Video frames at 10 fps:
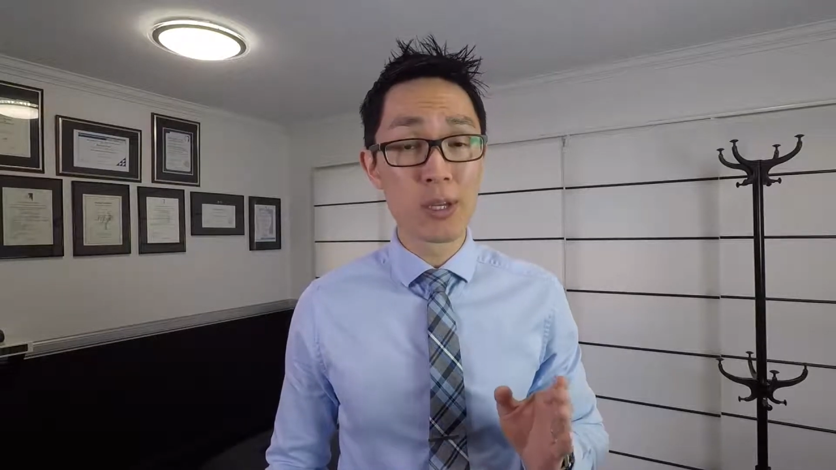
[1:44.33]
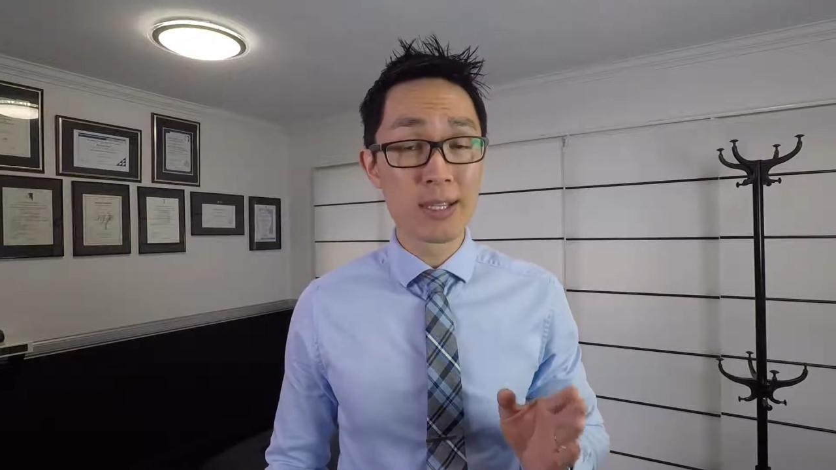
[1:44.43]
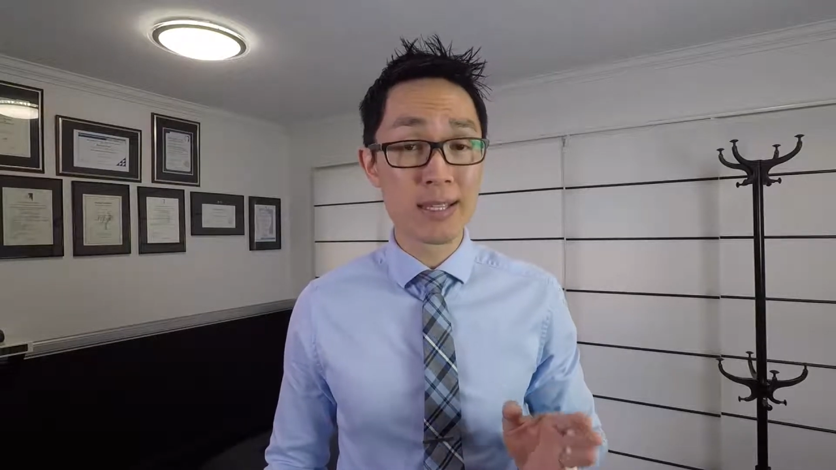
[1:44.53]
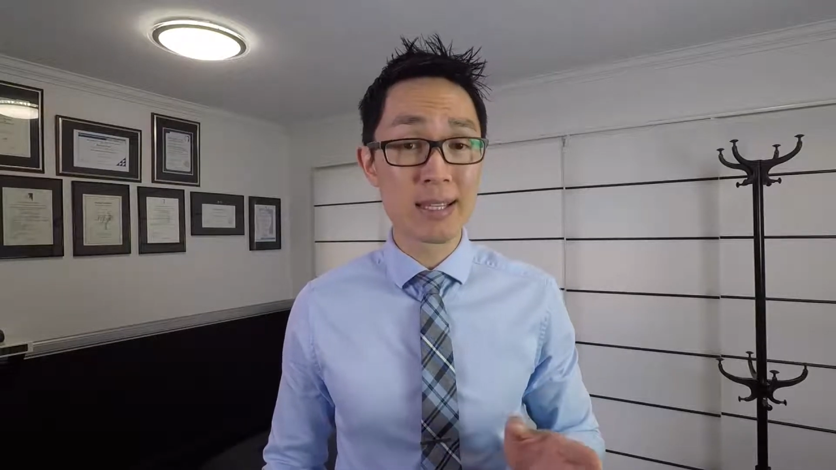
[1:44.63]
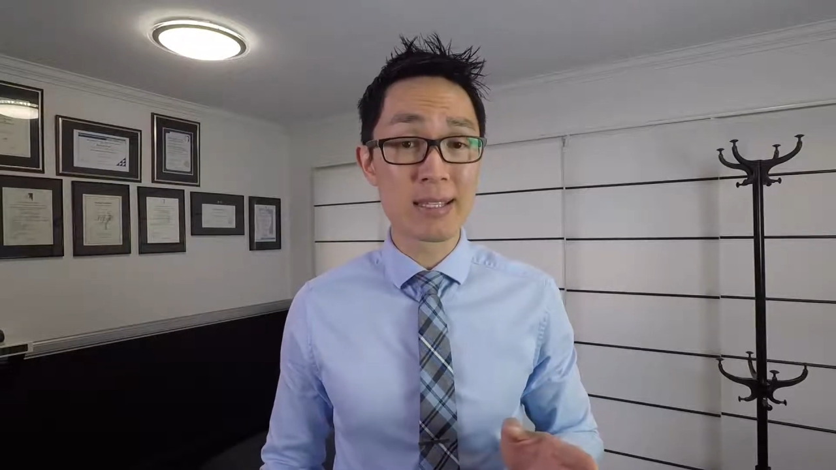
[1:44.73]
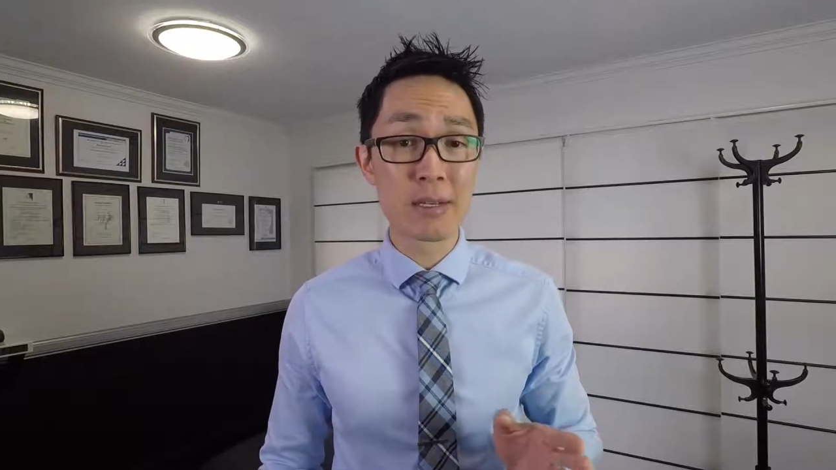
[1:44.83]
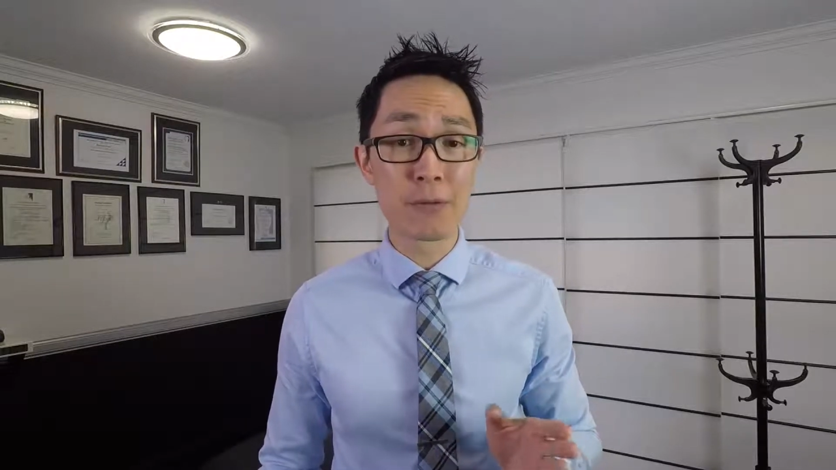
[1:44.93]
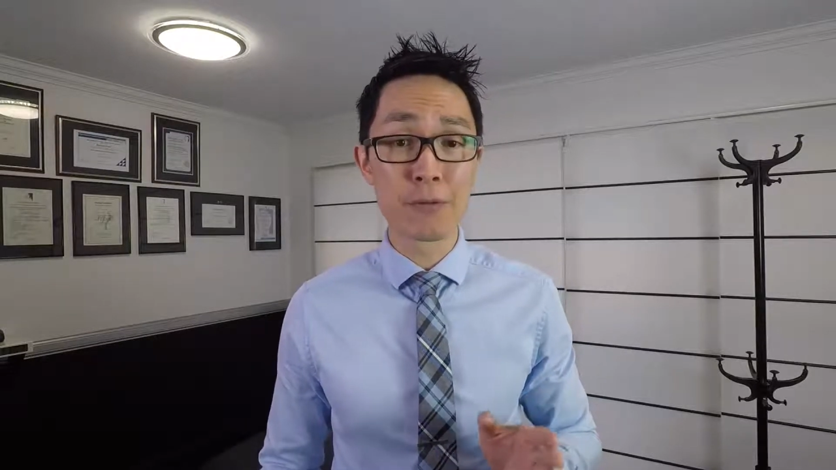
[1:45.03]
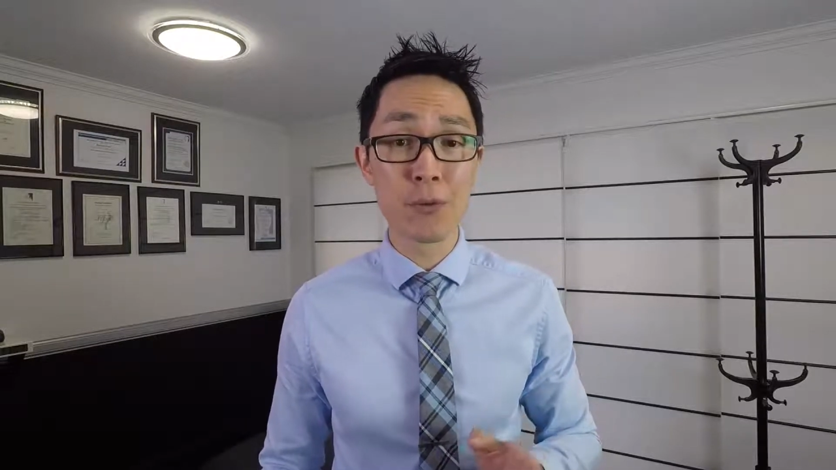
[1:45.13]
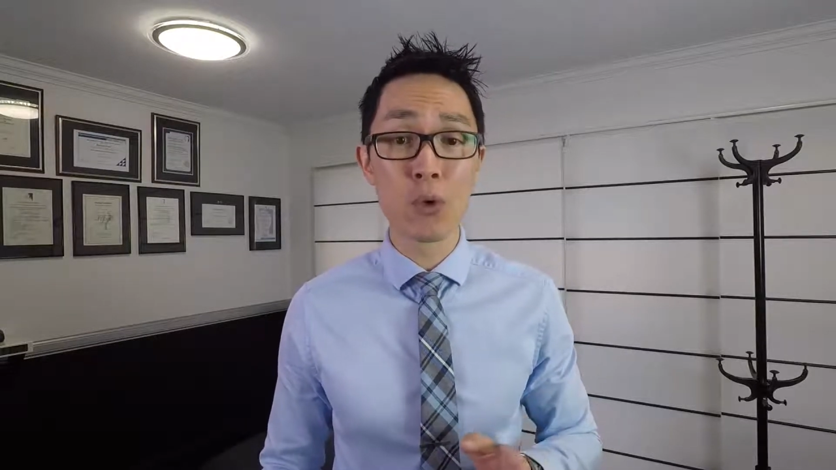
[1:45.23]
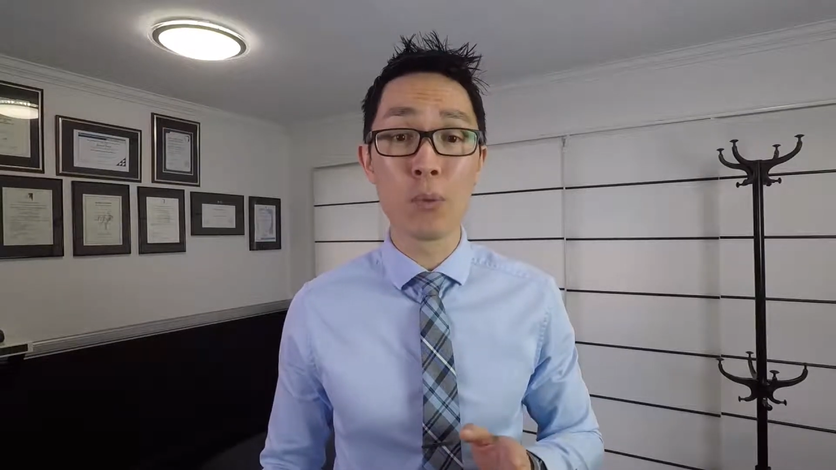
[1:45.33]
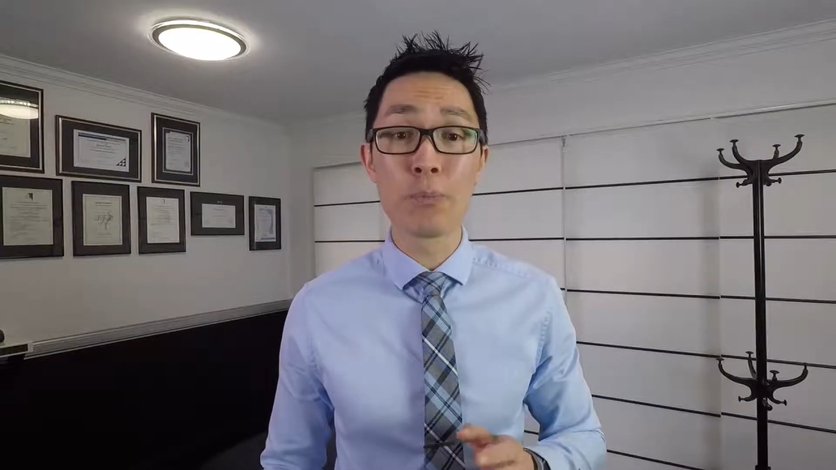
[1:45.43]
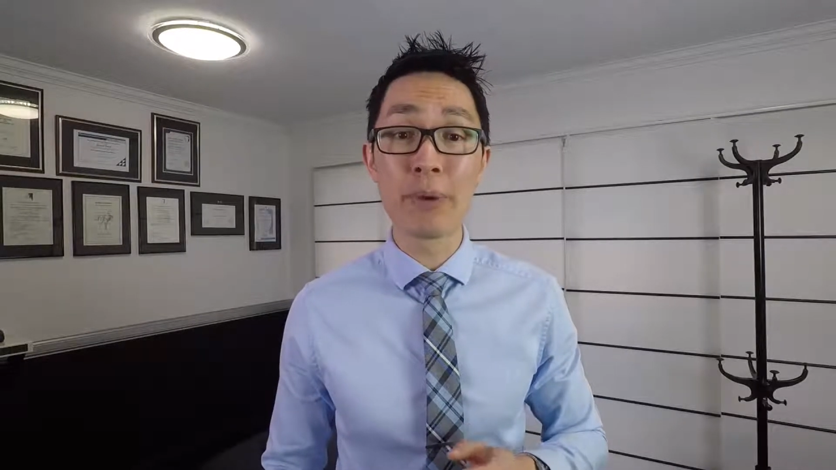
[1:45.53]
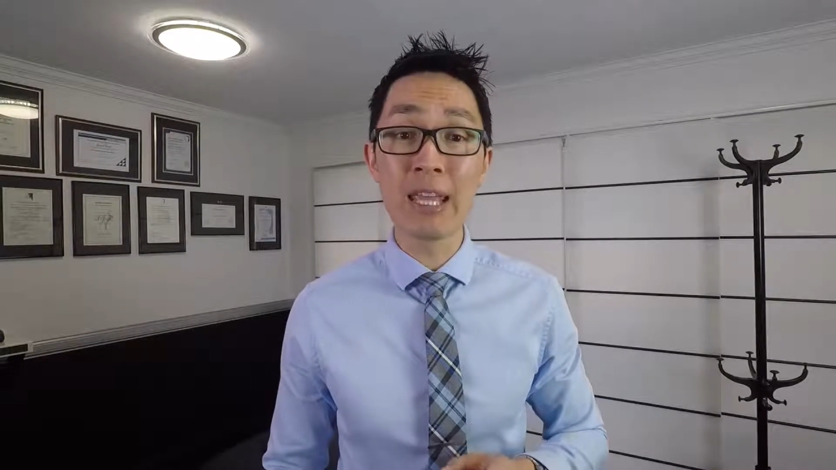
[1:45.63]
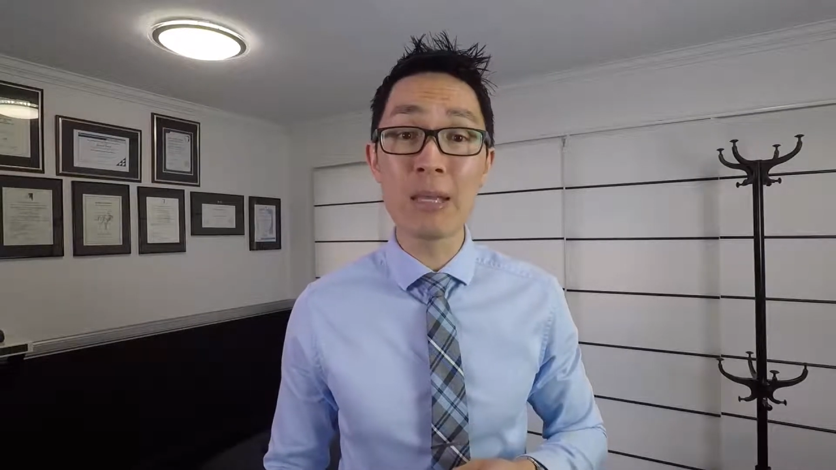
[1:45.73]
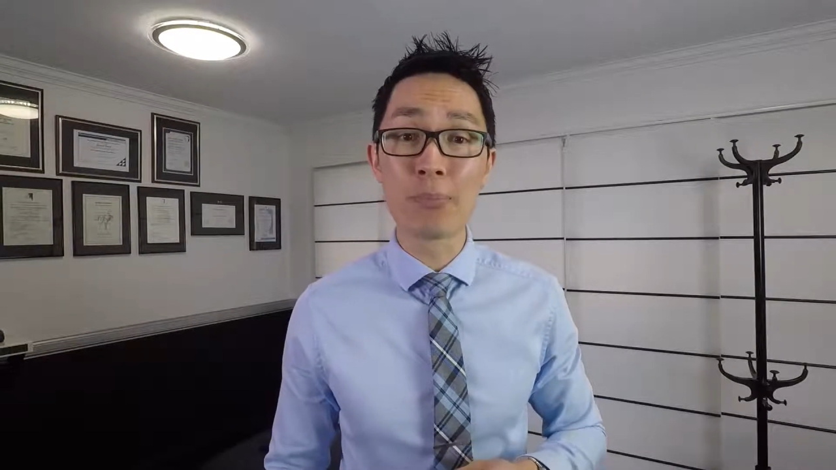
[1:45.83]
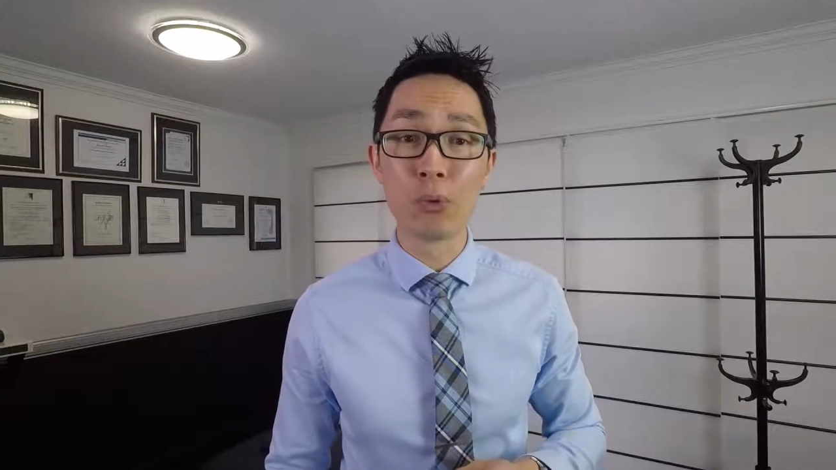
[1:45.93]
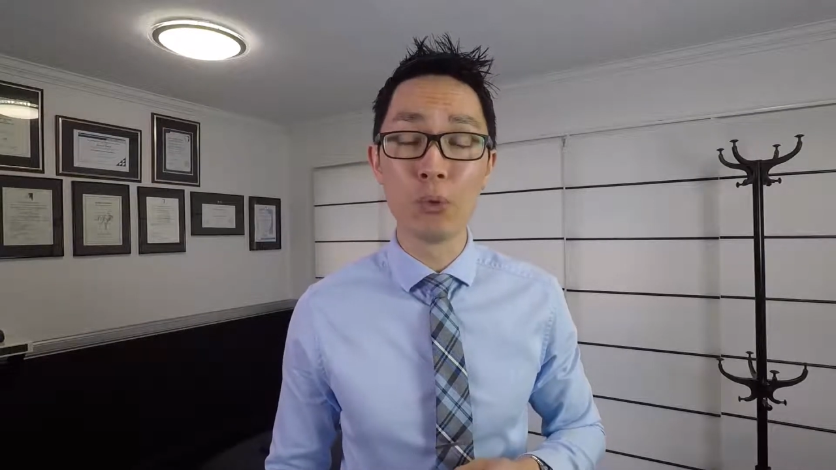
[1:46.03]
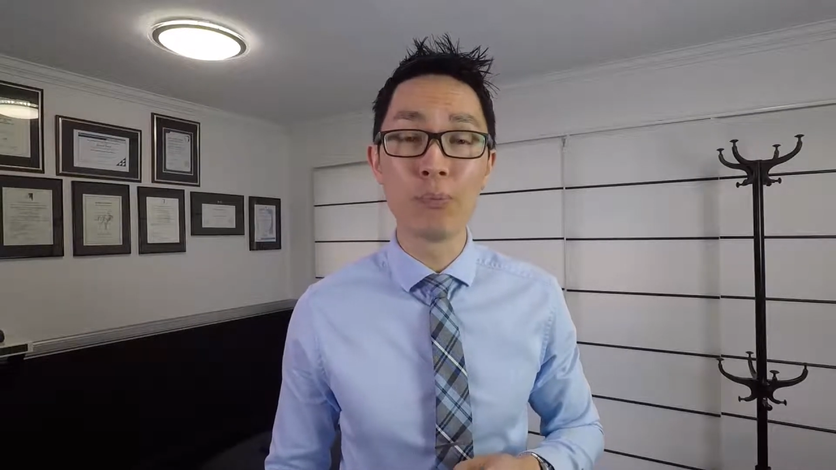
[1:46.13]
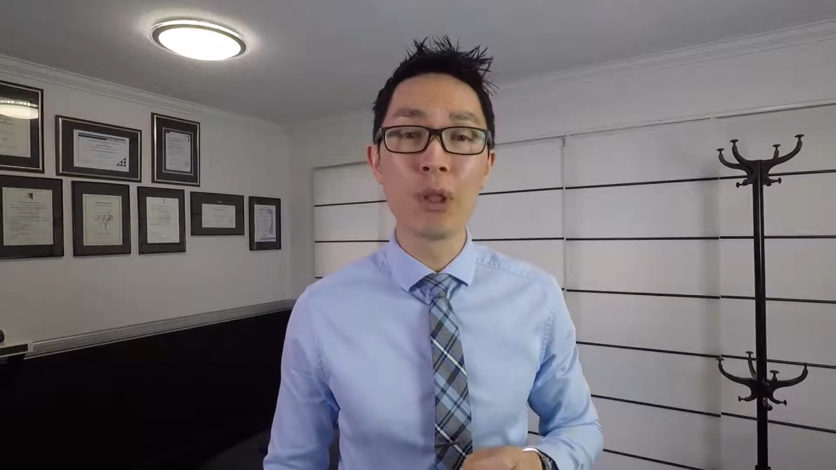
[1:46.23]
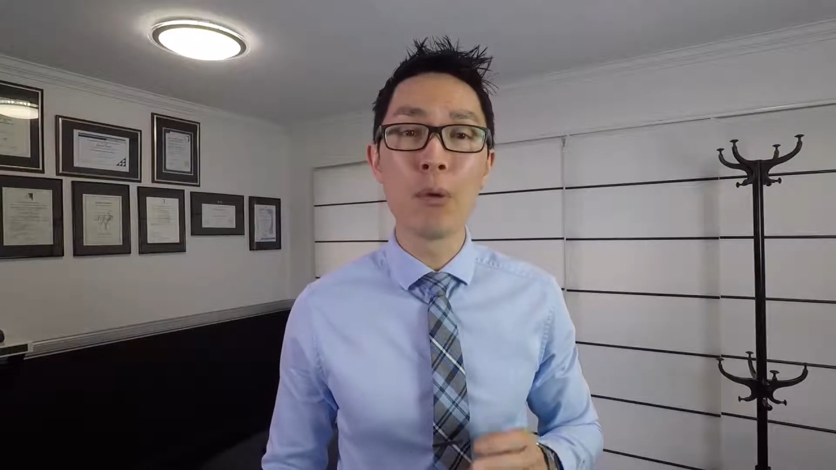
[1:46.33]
64 people